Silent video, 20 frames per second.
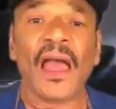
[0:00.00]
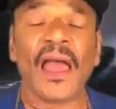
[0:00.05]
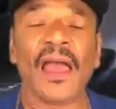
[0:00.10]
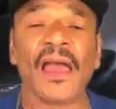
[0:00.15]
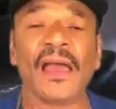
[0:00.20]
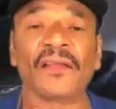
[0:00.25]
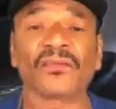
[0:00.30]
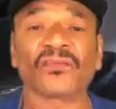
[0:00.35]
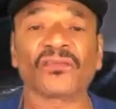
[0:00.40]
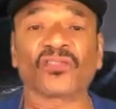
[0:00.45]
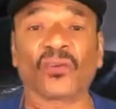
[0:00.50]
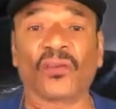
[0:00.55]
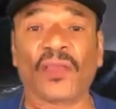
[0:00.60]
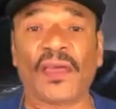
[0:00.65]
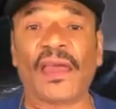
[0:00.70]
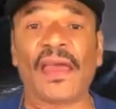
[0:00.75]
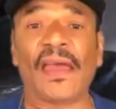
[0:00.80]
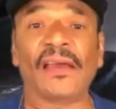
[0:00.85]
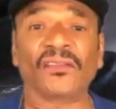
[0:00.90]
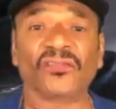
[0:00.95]
And so
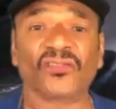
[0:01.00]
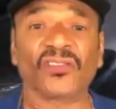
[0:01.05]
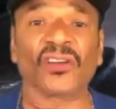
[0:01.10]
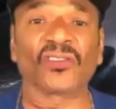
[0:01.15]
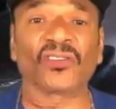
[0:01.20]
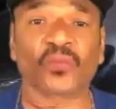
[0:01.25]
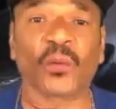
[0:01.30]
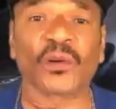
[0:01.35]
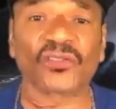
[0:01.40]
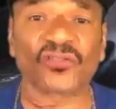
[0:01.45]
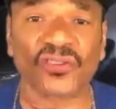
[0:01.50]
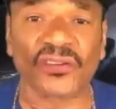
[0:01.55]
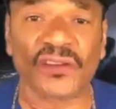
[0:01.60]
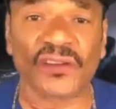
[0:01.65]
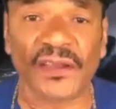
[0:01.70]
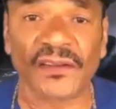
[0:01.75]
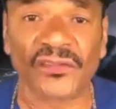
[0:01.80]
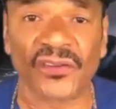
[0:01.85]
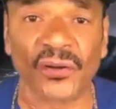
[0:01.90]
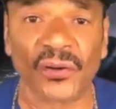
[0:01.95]
they asked us, what should
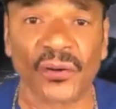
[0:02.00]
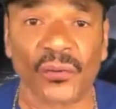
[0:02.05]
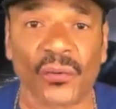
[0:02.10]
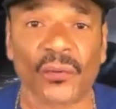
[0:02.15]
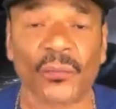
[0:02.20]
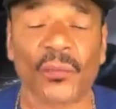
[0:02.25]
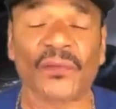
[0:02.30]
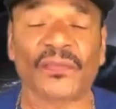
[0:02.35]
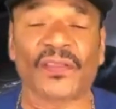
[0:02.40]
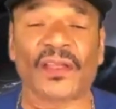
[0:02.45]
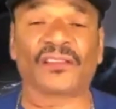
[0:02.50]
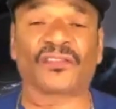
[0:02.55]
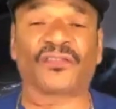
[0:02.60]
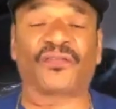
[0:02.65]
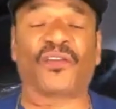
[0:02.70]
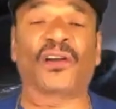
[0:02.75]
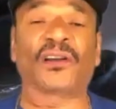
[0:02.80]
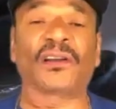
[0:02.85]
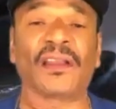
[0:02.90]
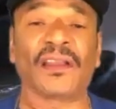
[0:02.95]
they do? That's
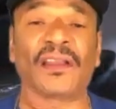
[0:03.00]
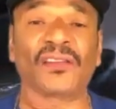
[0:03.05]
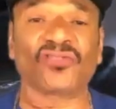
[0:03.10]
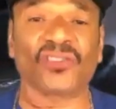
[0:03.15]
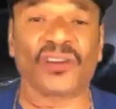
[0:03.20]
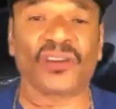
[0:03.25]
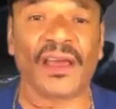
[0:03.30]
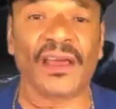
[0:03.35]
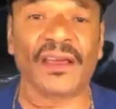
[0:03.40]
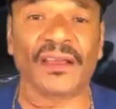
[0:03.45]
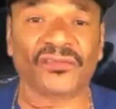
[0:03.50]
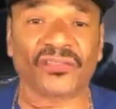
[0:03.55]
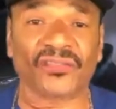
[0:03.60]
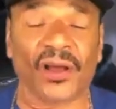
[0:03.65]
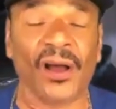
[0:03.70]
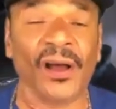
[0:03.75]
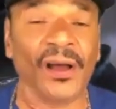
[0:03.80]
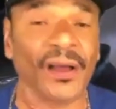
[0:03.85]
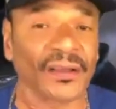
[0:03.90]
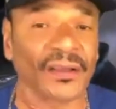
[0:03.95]
funny they should ask
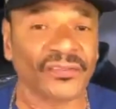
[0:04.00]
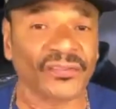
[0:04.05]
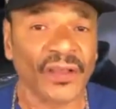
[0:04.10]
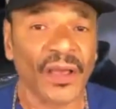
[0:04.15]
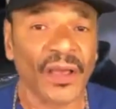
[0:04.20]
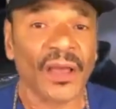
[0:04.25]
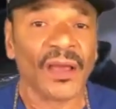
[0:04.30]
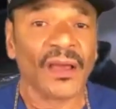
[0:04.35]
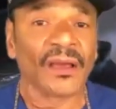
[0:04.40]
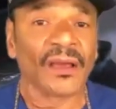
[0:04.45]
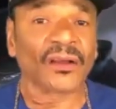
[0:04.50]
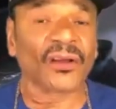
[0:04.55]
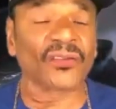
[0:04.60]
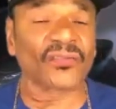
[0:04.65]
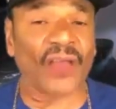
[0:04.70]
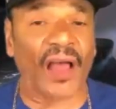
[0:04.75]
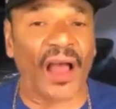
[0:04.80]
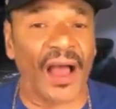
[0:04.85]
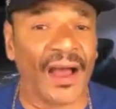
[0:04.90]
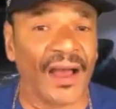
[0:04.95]
us,
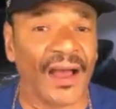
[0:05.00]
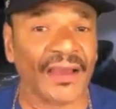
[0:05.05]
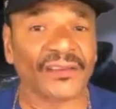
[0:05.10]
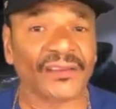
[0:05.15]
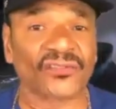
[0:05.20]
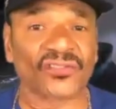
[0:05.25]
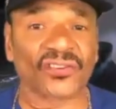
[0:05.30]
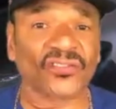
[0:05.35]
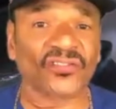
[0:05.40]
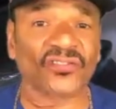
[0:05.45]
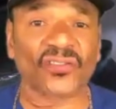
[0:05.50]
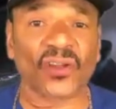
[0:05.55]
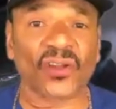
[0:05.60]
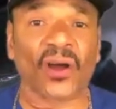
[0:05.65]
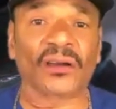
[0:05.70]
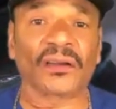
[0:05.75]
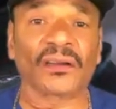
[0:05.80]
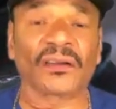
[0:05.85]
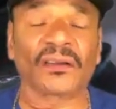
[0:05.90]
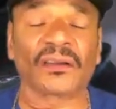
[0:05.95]
because I just
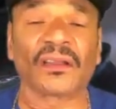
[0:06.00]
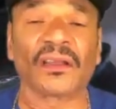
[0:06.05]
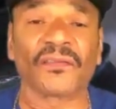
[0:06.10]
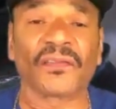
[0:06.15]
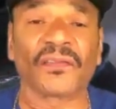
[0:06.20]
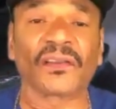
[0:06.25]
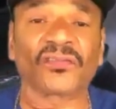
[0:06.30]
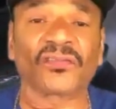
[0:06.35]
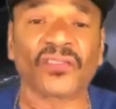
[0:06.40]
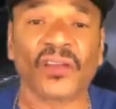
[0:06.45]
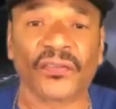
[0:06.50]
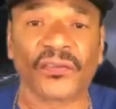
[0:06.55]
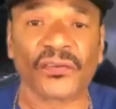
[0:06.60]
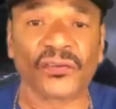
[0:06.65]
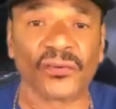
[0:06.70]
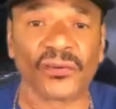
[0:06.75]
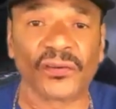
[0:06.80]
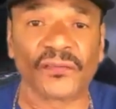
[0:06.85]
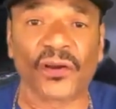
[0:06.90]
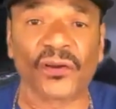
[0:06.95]
started giving Southern
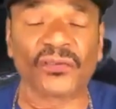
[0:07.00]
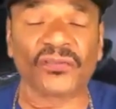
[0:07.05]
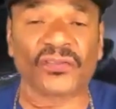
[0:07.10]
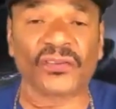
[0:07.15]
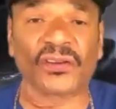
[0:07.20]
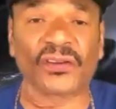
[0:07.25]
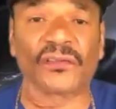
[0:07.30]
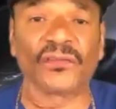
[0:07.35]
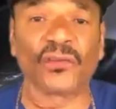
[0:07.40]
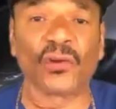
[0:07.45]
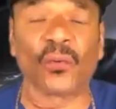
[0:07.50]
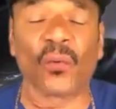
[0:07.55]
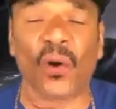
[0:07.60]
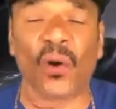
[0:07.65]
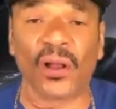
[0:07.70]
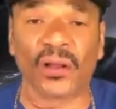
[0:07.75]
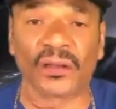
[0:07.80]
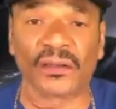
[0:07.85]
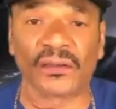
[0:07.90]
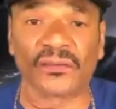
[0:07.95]
University of New
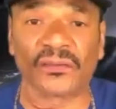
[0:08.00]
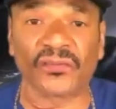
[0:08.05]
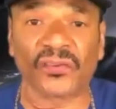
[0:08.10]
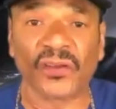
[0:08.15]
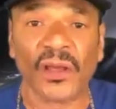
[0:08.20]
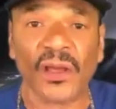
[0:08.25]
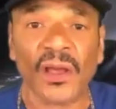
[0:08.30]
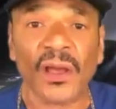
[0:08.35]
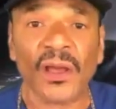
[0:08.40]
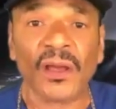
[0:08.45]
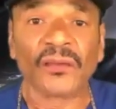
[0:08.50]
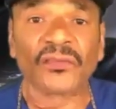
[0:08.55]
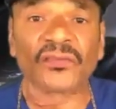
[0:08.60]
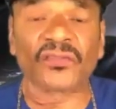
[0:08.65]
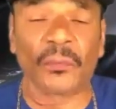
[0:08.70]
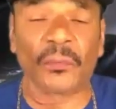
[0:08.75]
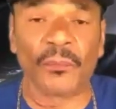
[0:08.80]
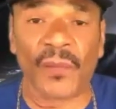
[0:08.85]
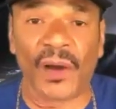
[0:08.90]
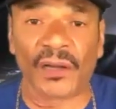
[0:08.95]
Orleans
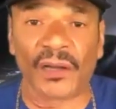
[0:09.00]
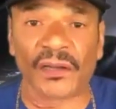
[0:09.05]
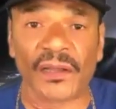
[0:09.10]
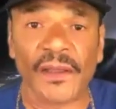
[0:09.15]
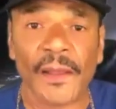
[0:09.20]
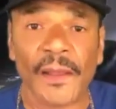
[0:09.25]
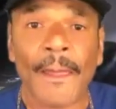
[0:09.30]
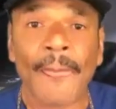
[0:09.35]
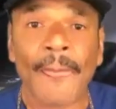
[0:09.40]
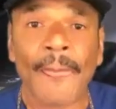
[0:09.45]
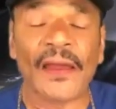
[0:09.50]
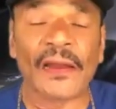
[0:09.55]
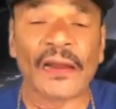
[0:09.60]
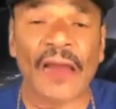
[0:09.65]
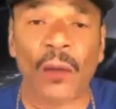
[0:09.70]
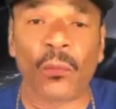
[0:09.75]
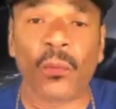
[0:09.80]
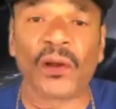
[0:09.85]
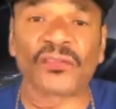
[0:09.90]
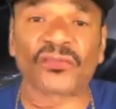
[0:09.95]
some money, and
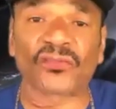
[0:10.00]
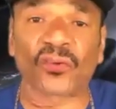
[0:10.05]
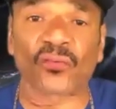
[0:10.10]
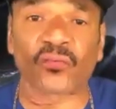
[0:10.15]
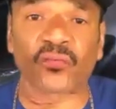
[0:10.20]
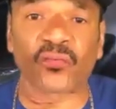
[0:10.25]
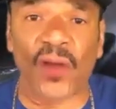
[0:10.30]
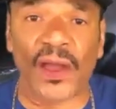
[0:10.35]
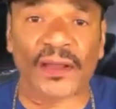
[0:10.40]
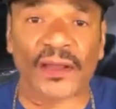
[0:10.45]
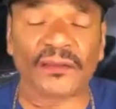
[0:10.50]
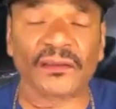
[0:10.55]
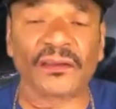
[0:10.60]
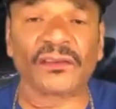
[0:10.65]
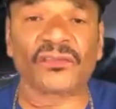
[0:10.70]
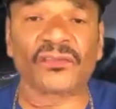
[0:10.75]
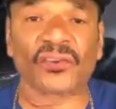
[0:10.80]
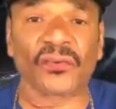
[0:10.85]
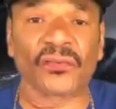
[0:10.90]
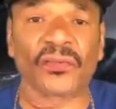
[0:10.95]
I went
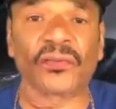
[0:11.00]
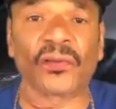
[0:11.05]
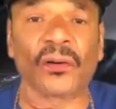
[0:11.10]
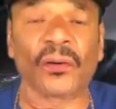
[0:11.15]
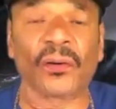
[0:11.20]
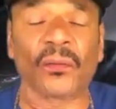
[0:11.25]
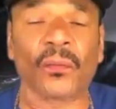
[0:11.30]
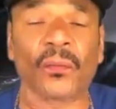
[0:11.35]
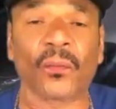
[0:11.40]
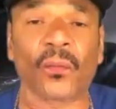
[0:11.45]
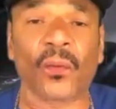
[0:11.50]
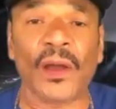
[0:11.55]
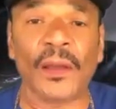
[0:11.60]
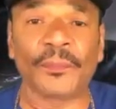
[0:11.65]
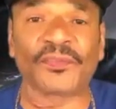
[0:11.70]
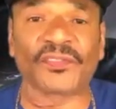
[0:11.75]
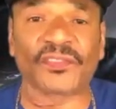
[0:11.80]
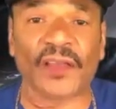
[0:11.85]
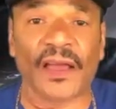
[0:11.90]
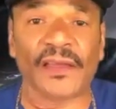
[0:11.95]
directly to the
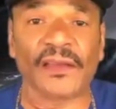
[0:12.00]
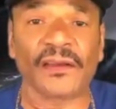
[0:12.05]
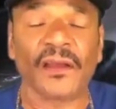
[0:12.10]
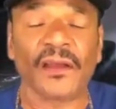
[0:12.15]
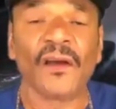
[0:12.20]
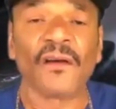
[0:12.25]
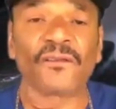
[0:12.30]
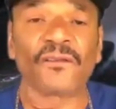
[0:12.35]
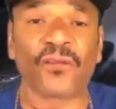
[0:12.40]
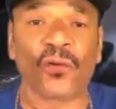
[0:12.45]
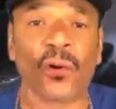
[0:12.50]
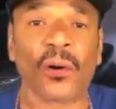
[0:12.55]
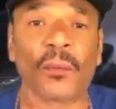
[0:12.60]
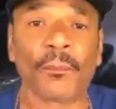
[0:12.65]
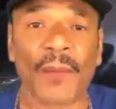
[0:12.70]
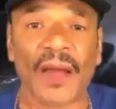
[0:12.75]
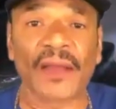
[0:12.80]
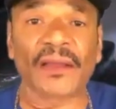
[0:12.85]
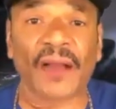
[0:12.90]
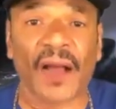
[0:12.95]
website for
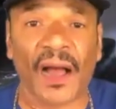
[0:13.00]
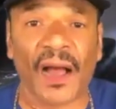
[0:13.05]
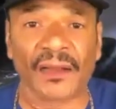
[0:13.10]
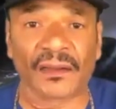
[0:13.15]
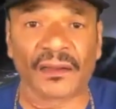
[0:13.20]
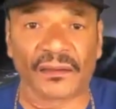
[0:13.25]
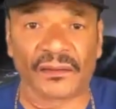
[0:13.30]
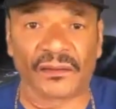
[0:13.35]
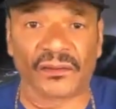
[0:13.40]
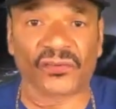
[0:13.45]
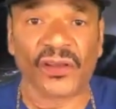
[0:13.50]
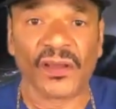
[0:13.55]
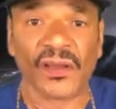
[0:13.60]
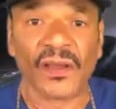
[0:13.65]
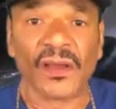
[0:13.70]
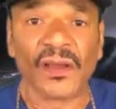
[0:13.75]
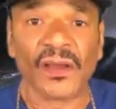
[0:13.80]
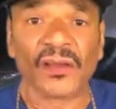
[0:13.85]
my college.